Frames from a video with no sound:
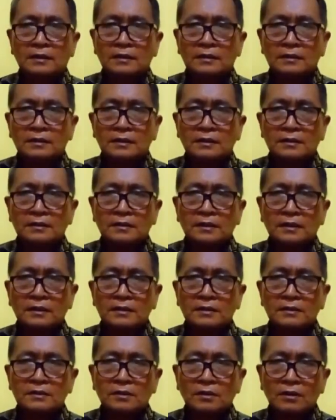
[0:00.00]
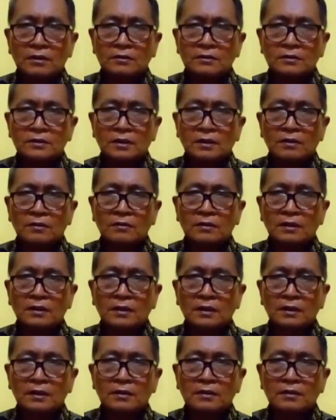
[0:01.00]
This is also
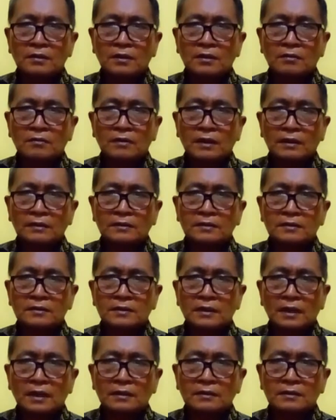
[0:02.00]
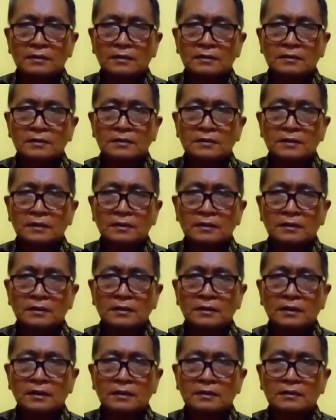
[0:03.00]
incorrect sentence in
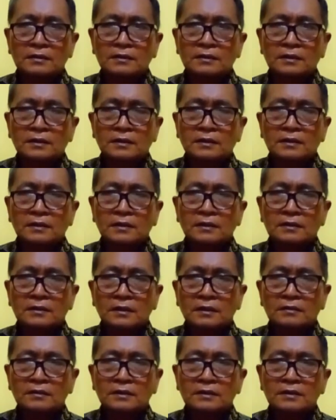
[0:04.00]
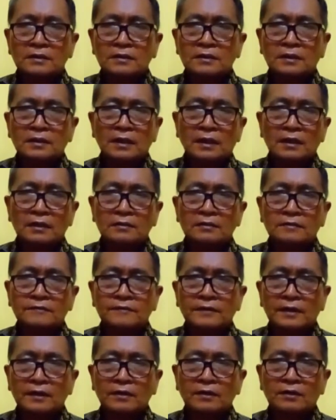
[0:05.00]
English. So this is a kind
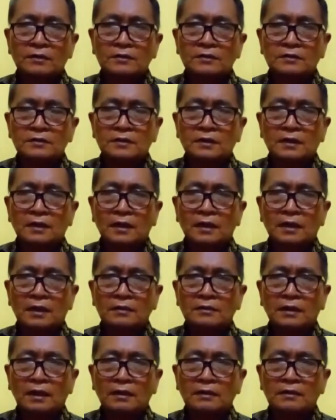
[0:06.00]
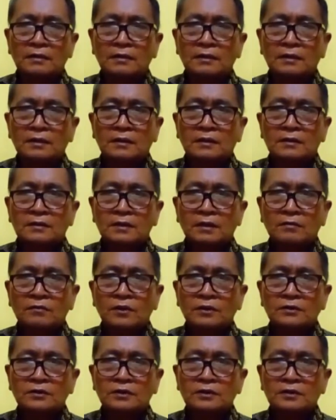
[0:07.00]
of error. Okay, so
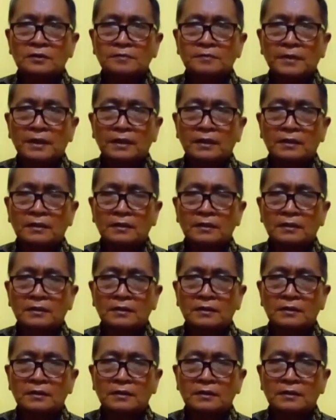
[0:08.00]
what should it be?